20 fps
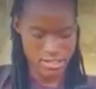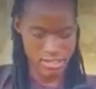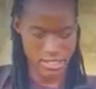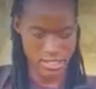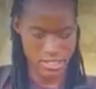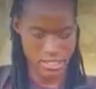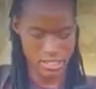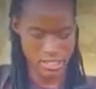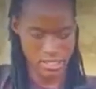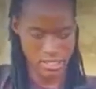
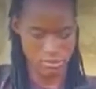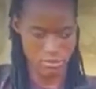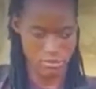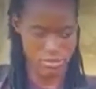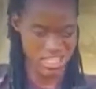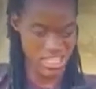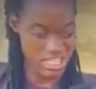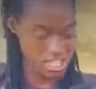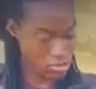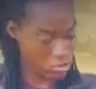
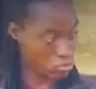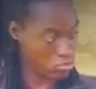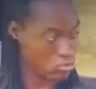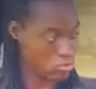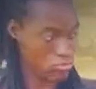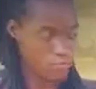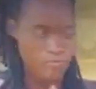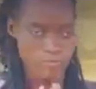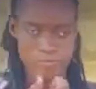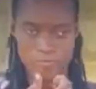within
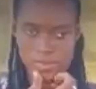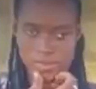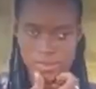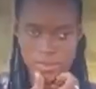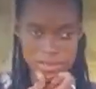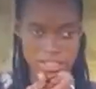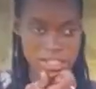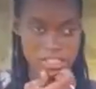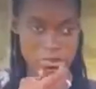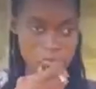you,
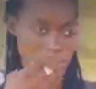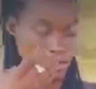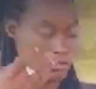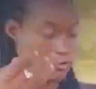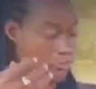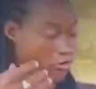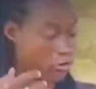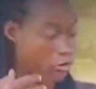that's what